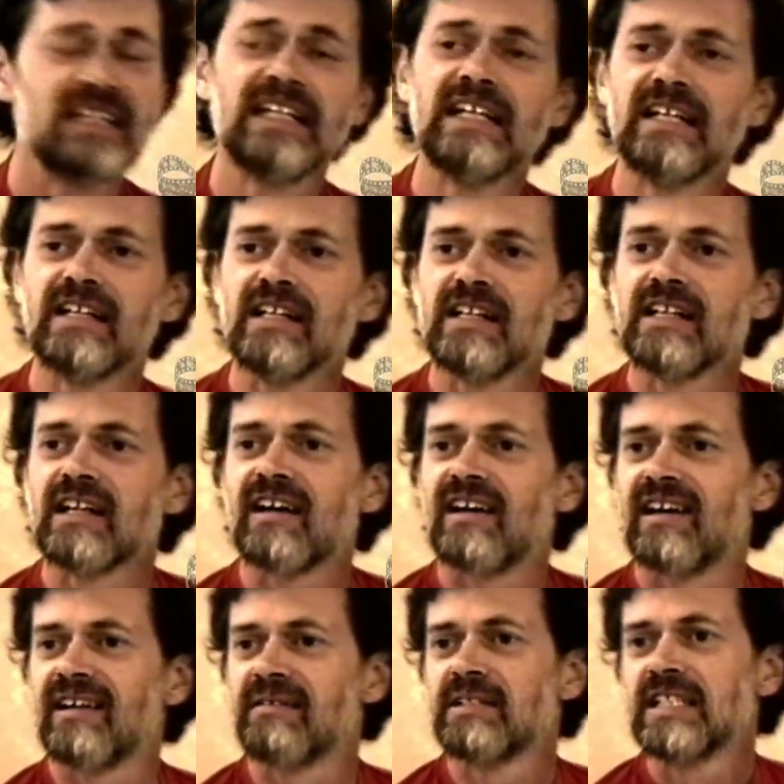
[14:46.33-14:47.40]

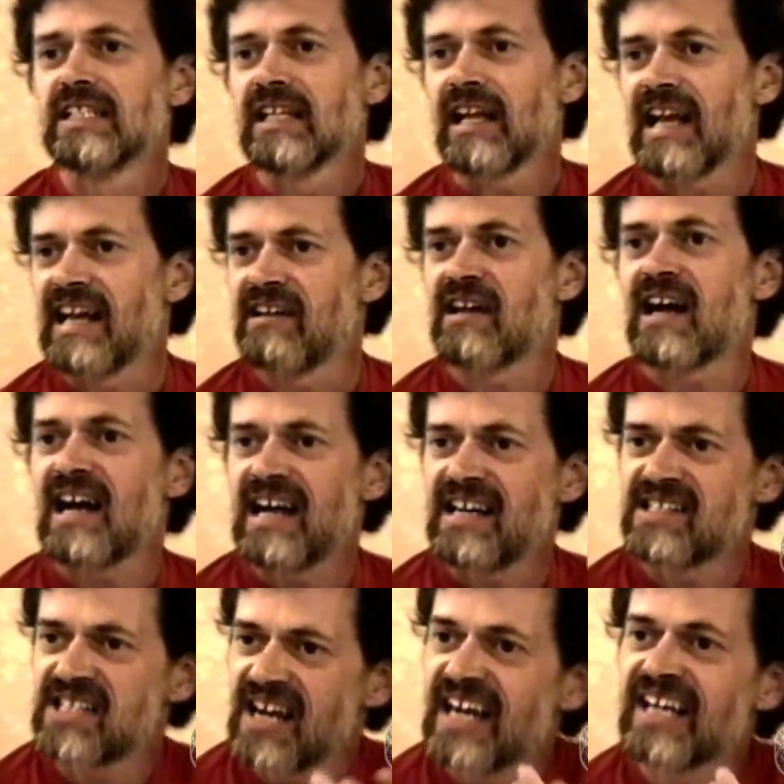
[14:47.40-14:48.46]
And
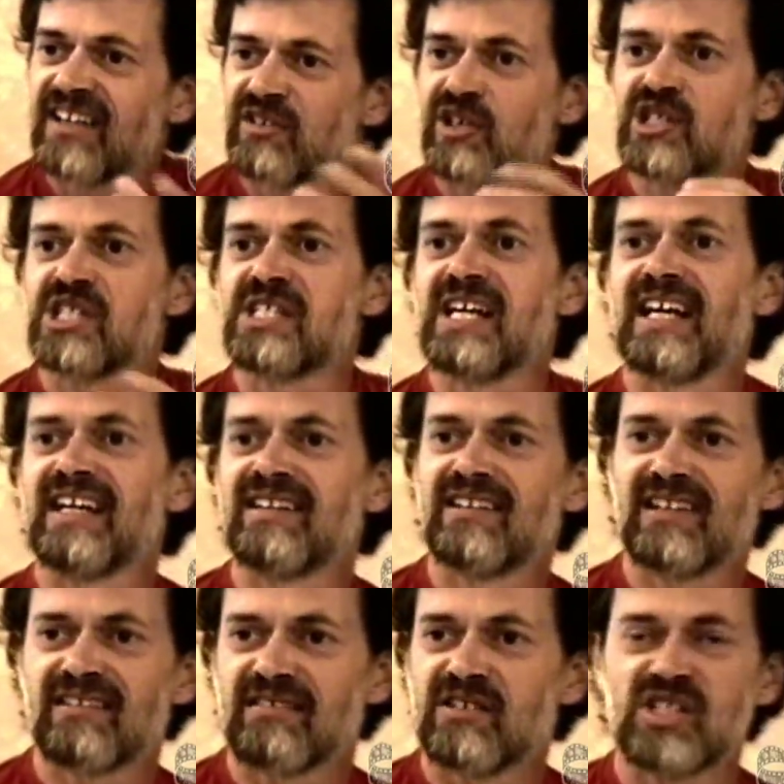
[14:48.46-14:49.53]
as I understand
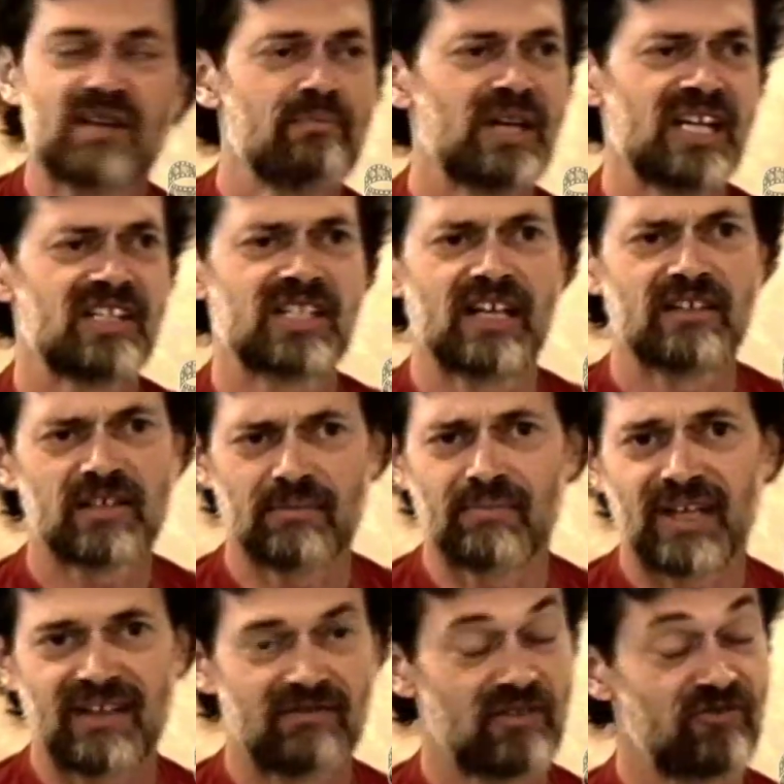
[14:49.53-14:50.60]
it, somebody said to
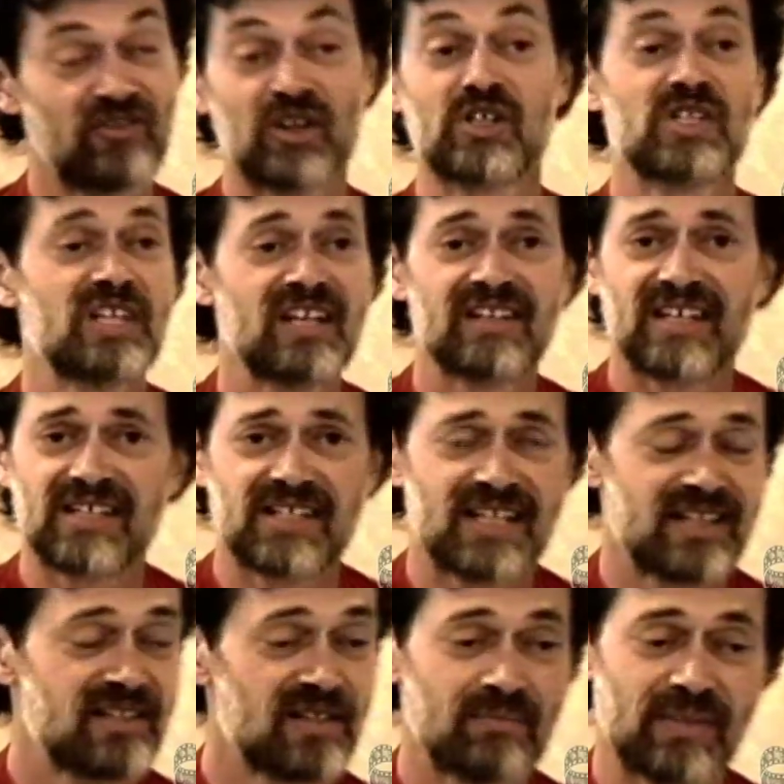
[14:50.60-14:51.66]
me, the first thing they
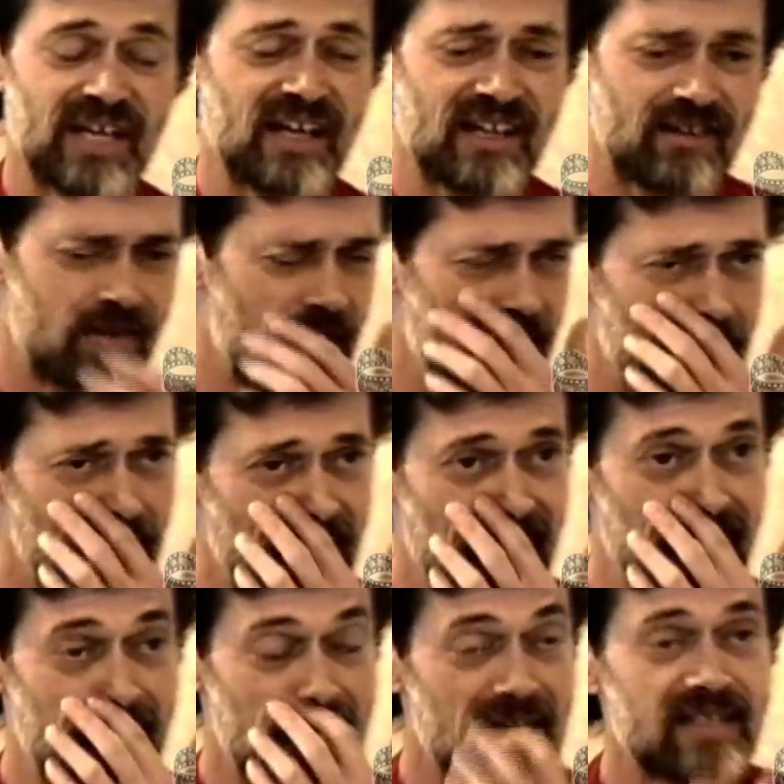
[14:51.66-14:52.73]
said to me, I thought, my
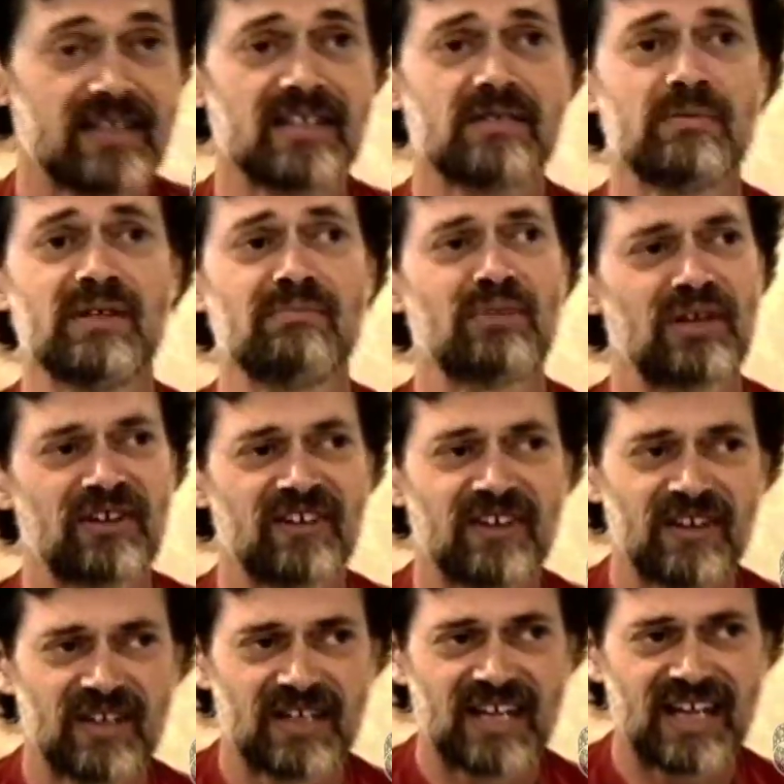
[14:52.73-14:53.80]
God, these people are
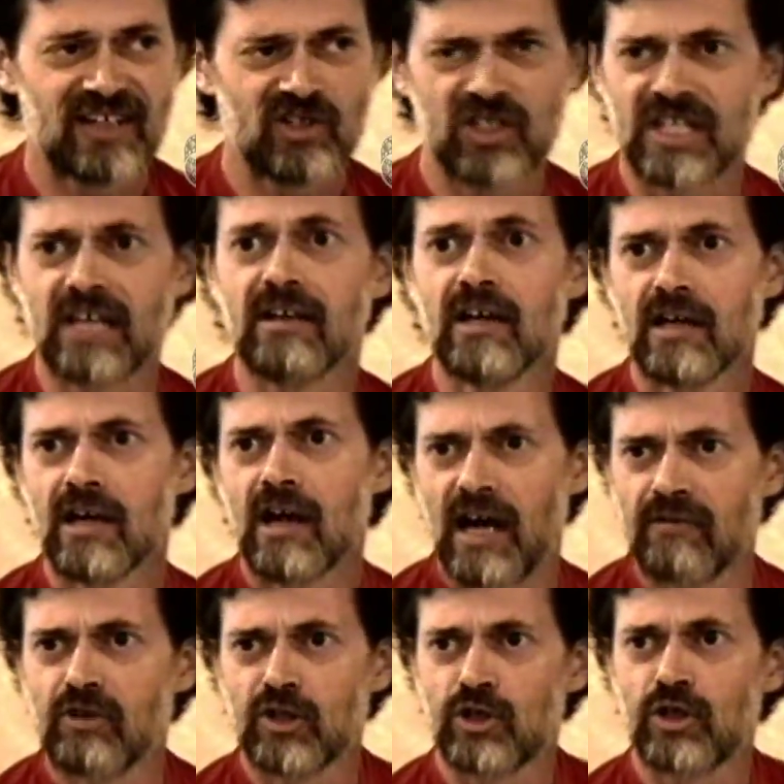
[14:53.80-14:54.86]
on edge. He said,
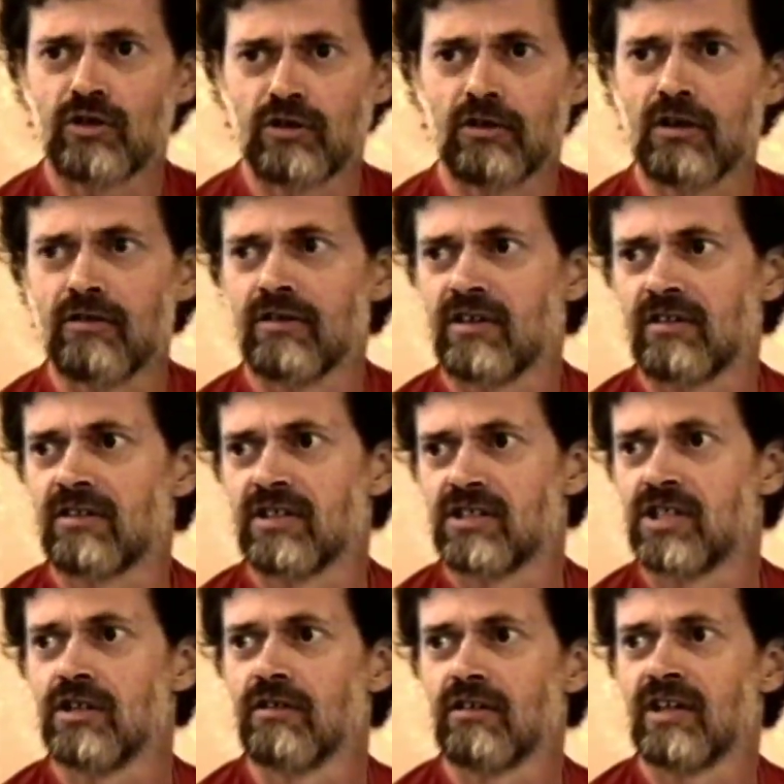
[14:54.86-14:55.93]
I want you to know that this
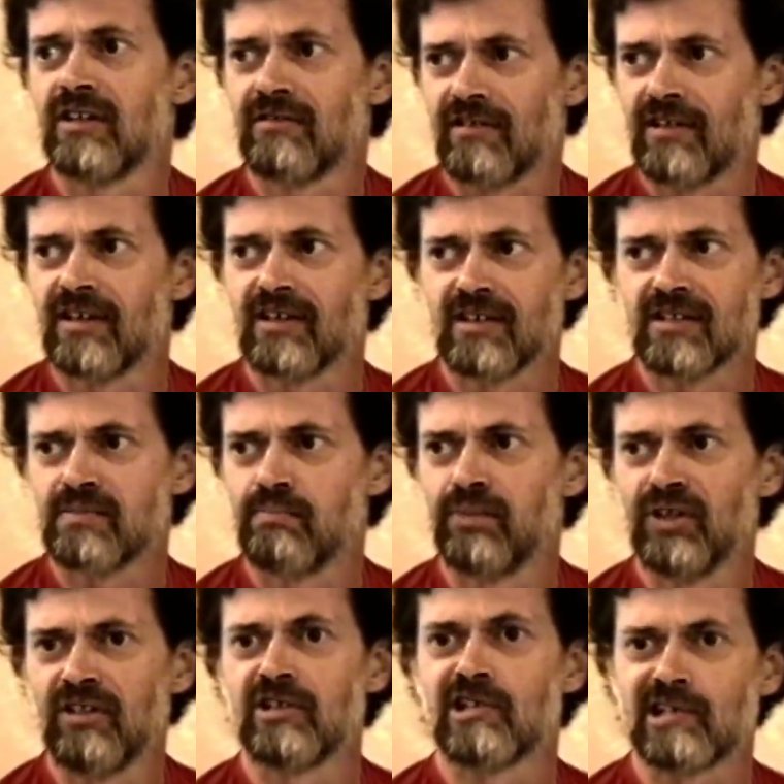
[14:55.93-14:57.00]
Jungian thing is
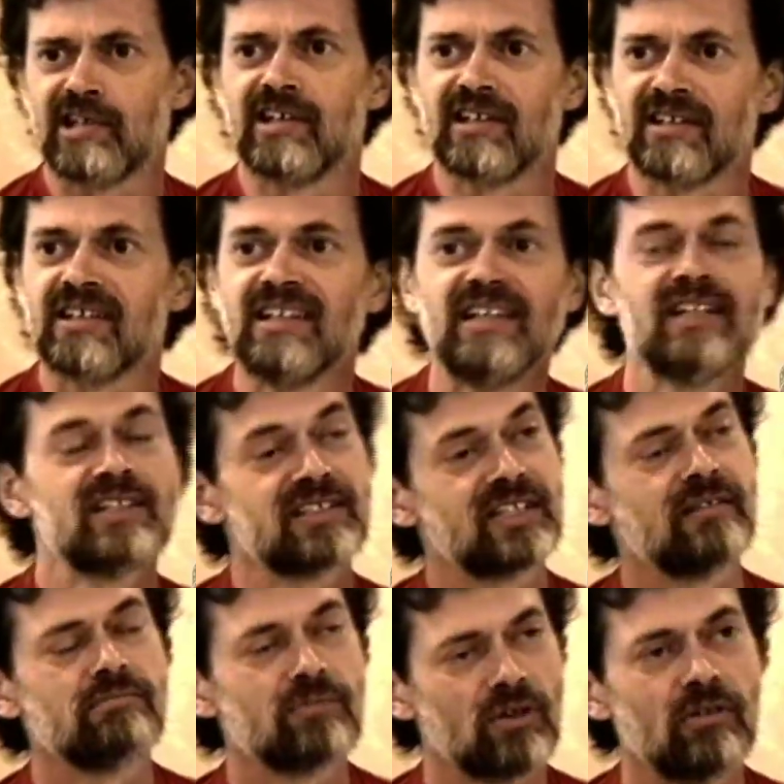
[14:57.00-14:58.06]
bullshit. I
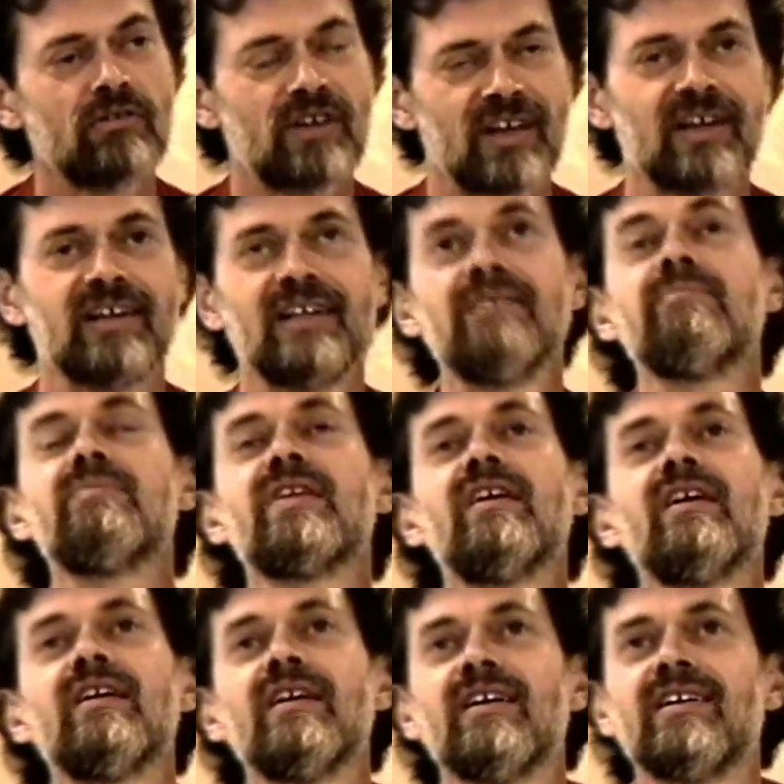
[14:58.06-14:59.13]
said, okay,
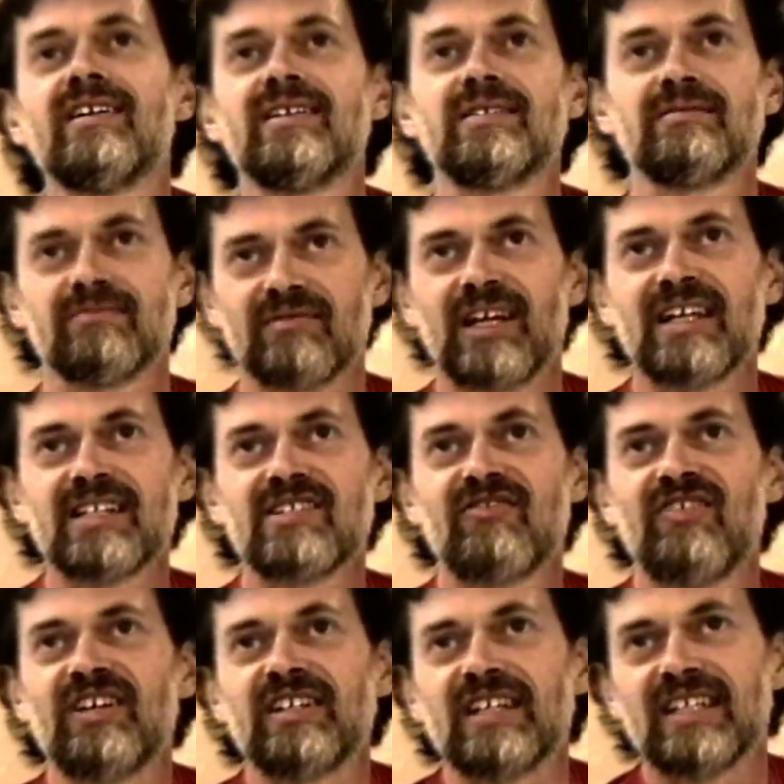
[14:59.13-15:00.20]
that's
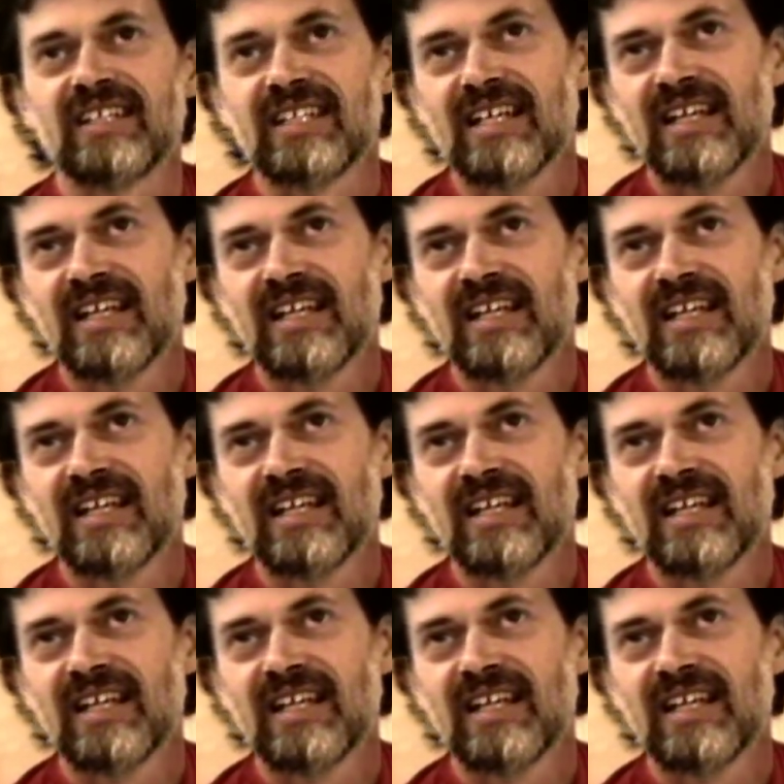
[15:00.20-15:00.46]
fine.